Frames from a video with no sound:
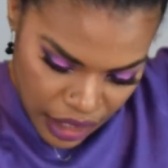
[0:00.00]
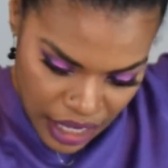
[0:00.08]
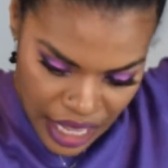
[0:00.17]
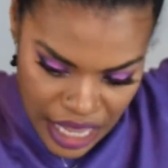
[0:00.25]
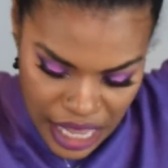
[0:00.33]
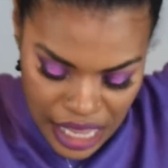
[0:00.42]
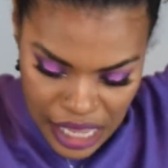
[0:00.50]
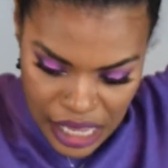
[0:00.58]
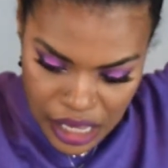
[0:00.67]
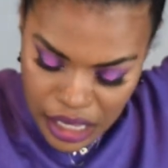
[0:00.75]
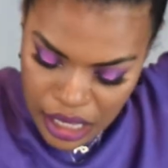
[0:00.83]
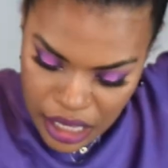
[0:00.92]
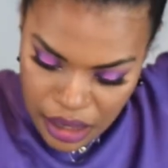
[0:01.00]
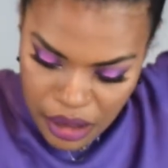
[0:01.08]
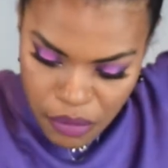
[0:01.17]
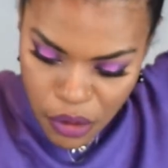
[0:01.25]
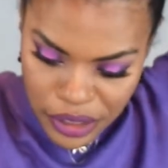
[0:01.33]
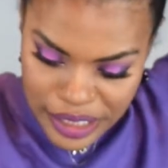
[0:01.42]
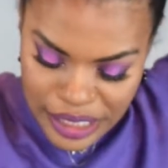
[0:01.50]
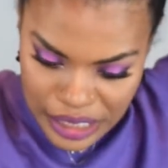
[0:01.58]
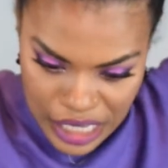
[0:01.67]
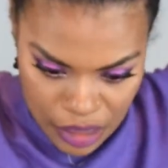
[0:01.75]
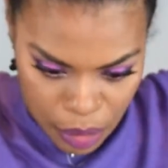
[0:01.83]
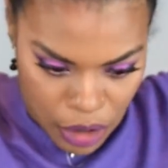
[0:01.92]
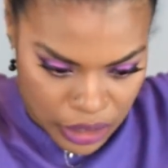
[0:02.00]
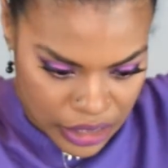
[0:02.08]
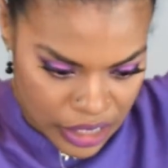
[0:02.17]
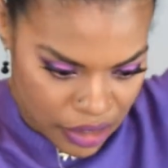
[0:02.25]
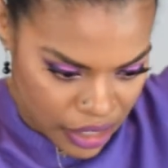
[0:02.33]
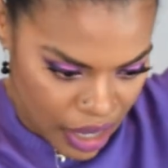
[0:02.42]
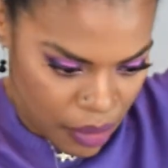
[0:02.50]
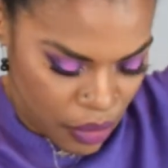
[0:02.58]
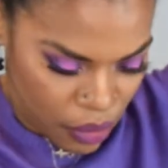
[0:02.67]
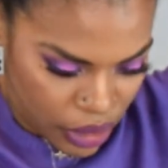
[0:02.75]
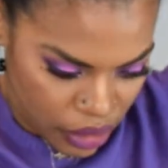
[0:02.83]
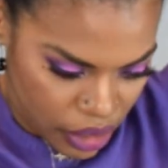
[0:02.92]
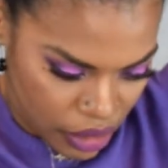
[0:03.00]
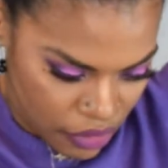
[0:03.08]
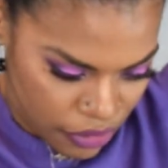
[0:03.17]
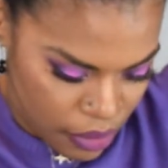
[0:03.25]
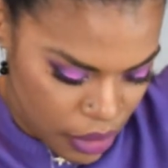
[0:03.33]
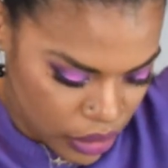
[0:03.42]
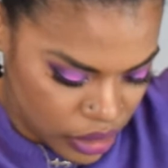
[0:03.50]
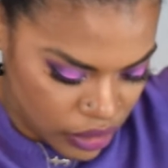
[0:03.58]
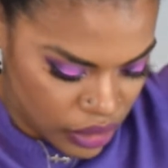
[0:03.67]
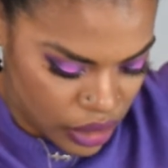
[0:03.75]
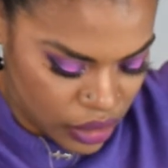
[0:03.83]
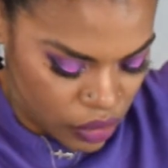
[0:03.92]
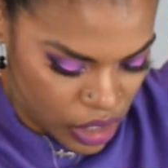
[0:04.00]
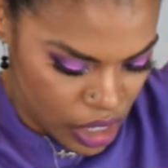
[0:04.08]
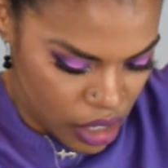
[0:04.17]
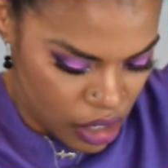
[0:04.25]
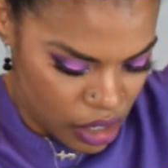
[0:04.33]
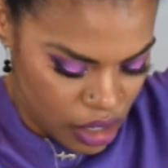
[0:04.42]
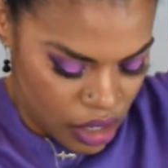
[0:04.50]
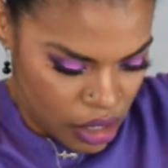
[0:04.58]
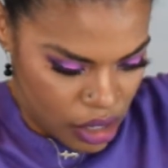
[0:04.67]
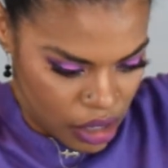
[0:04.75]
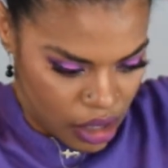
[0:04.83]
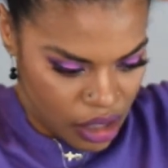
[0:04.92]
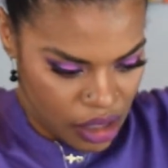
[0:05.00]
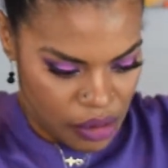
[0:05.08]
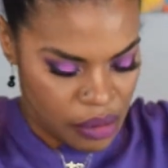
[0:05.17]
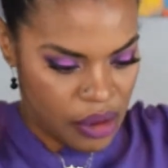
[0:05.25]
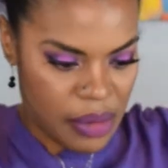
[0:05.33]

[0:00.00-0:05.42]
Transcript: a more sleek ponytail that I've been wearing for most of this week. But